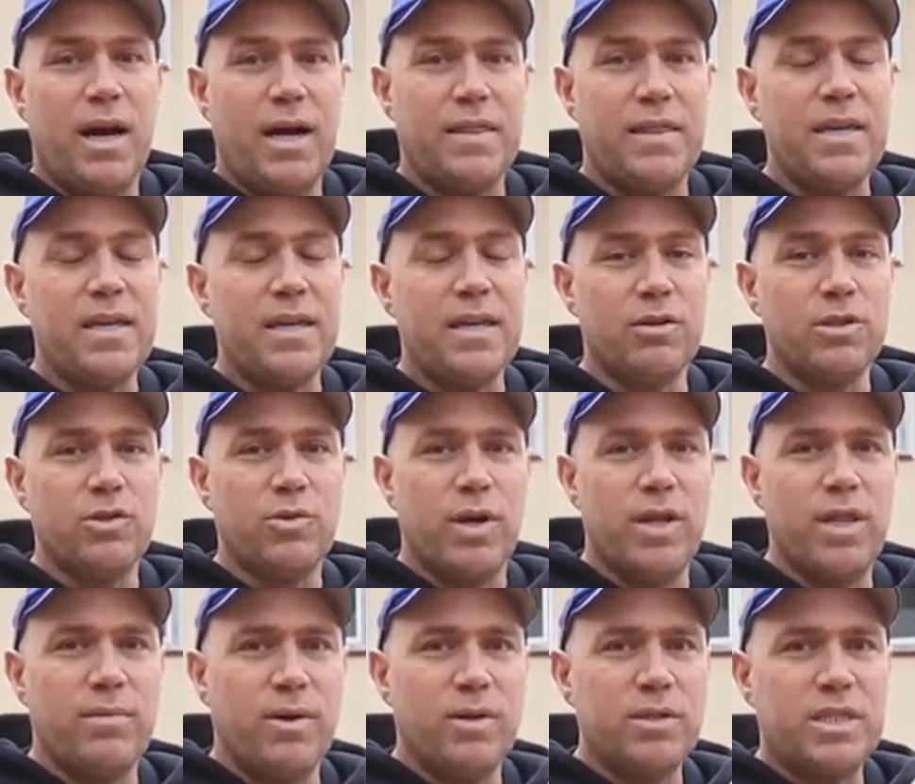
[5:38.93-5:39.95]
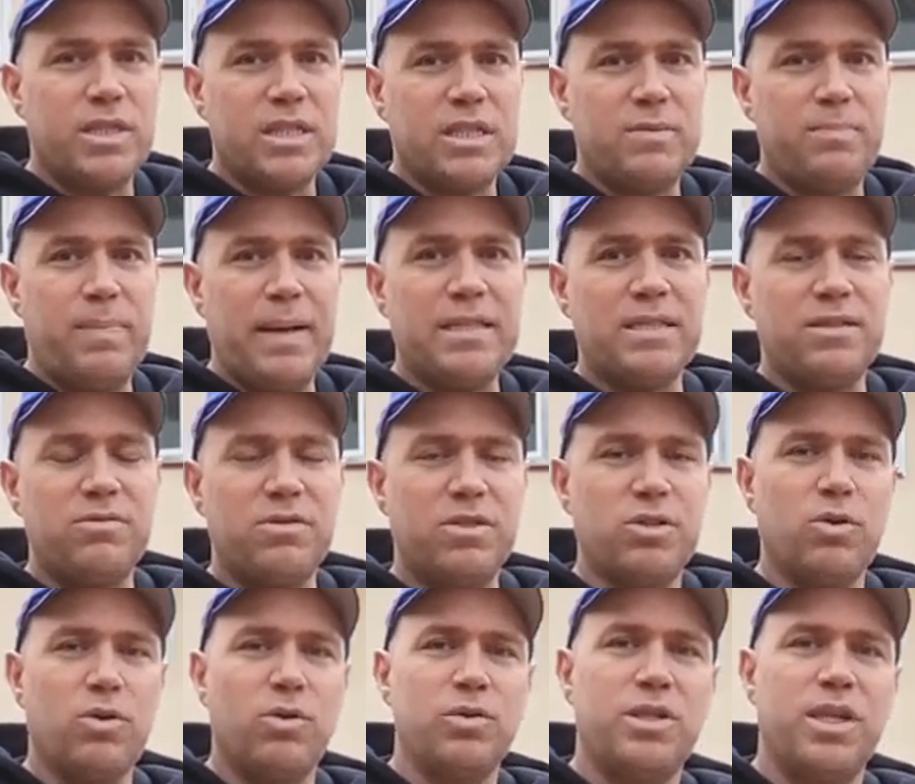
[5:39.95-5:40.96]
I think it was one of the most expensive
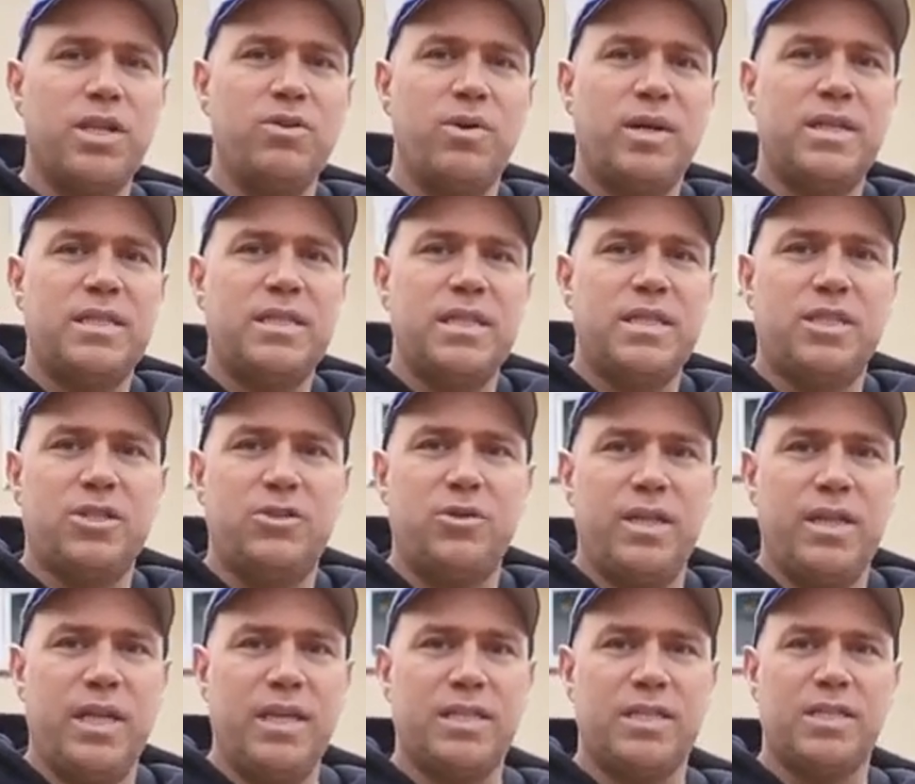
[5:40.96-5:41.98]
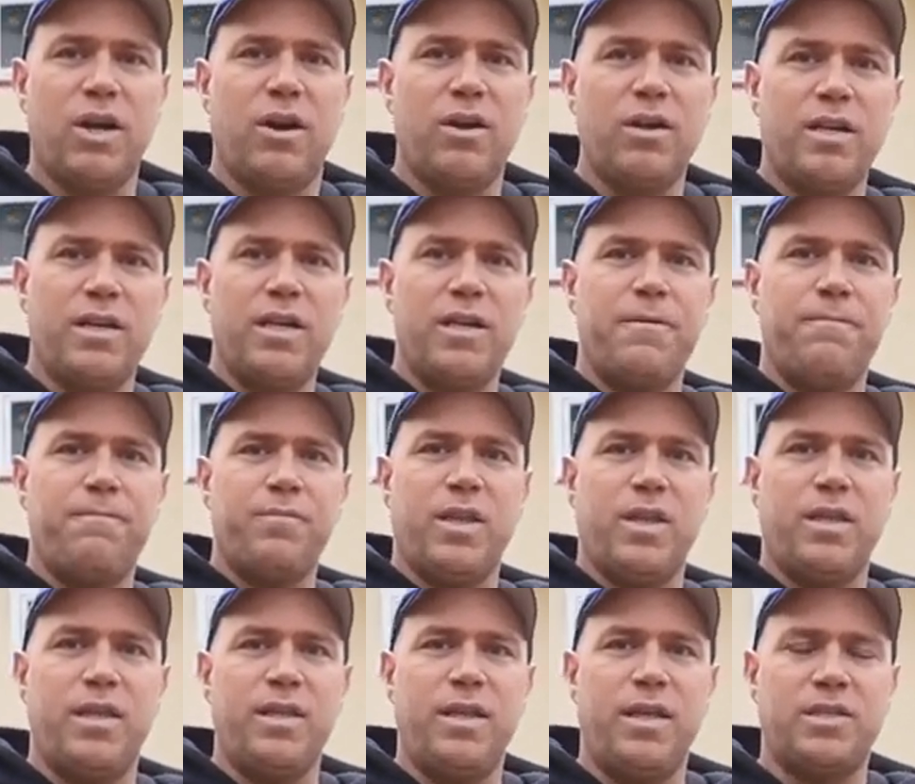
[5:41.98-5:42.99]
schools in US history. They started it
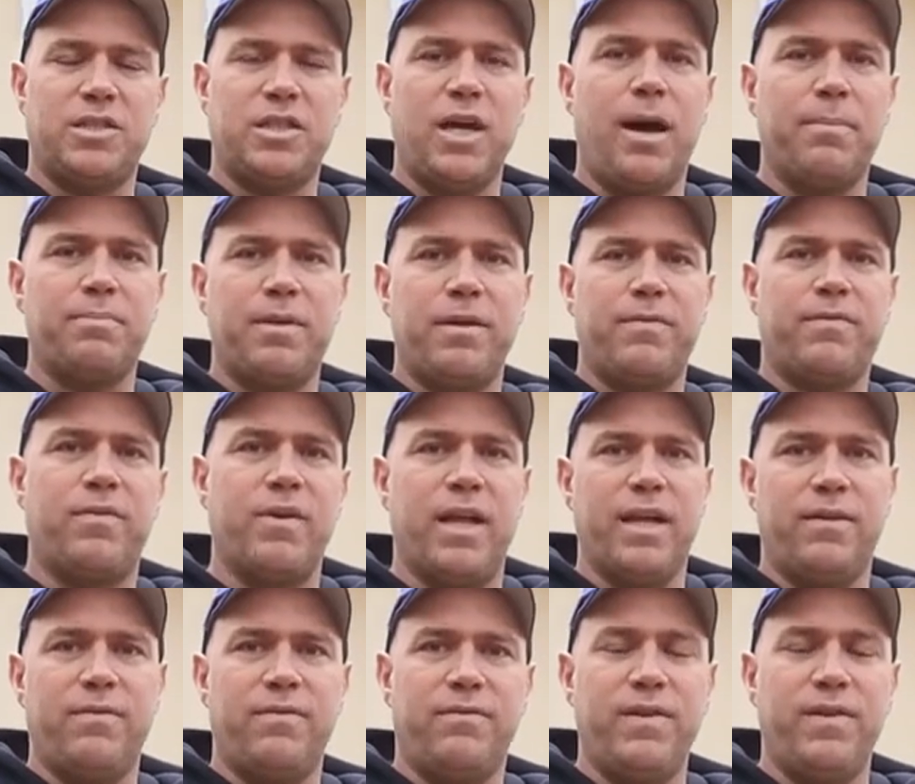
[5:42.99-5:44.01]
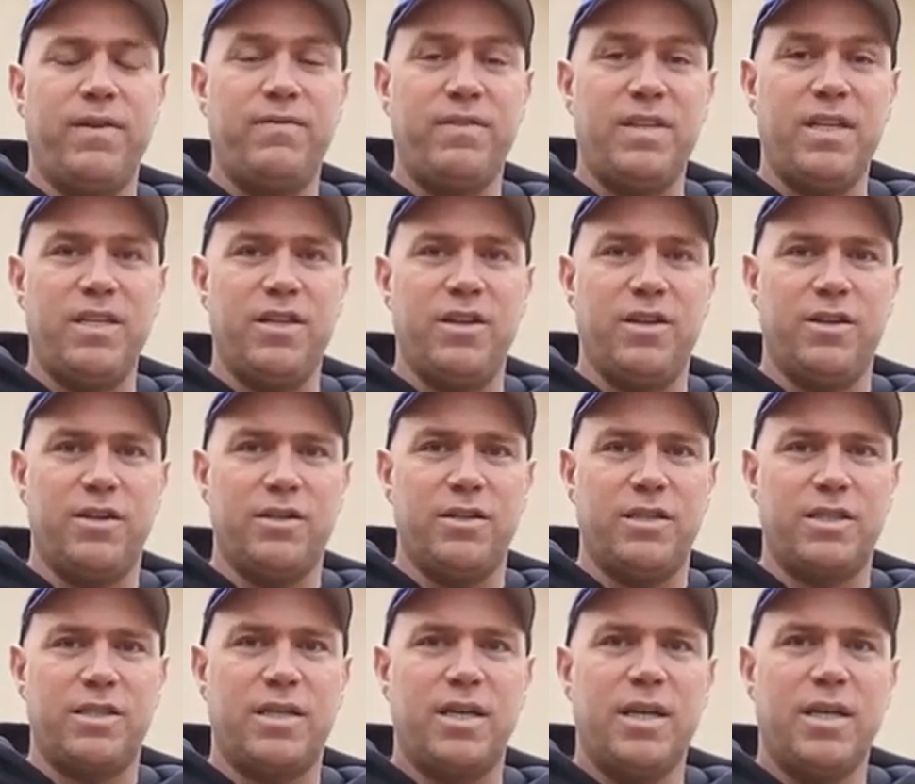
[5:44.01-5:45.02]
and then they stopped it for like 15
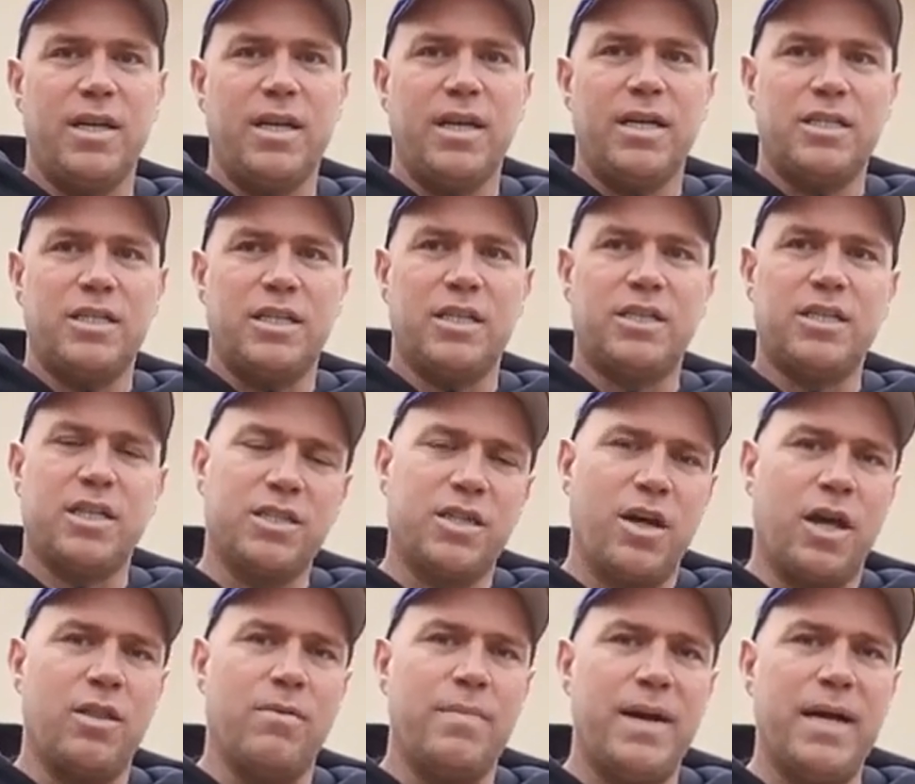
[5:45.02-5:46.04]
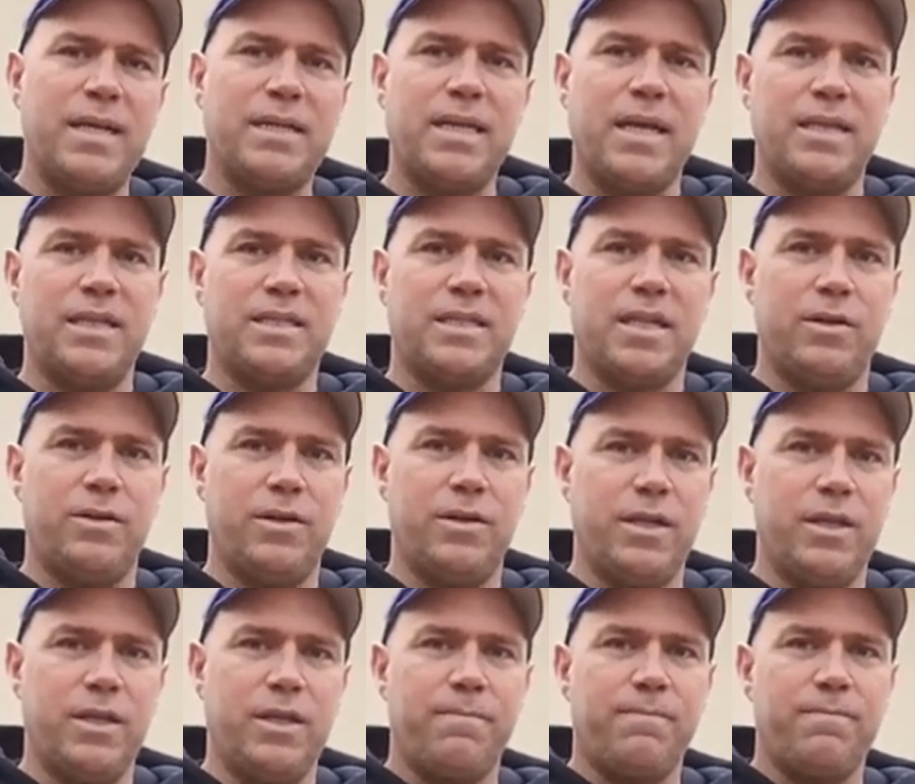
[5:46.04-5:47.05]
years just because all the methane that's
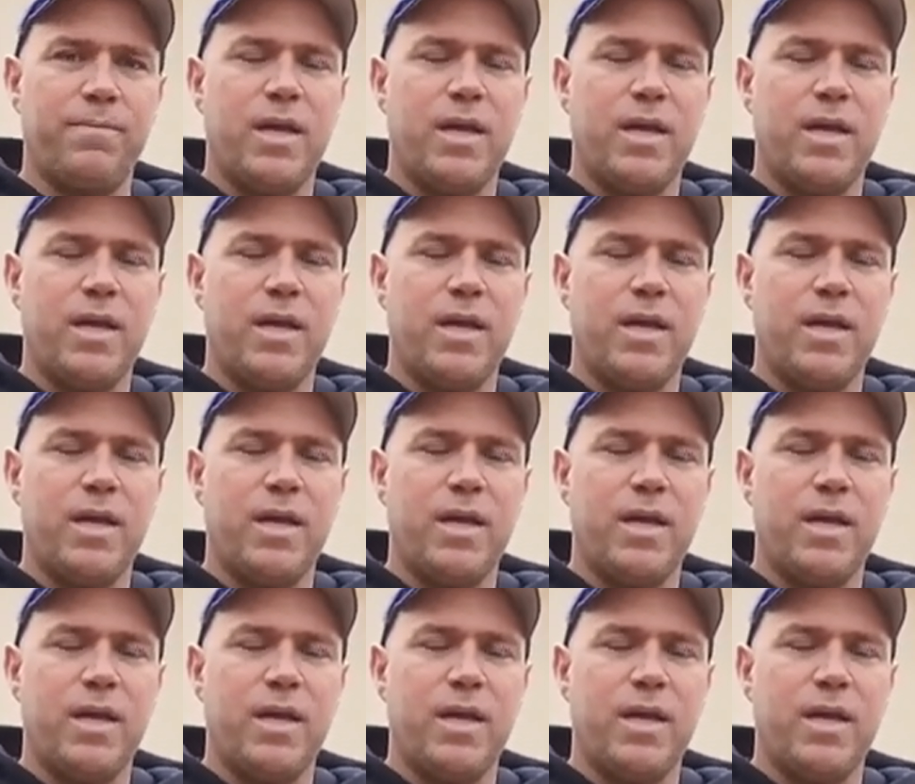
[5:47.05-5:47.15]
underneath.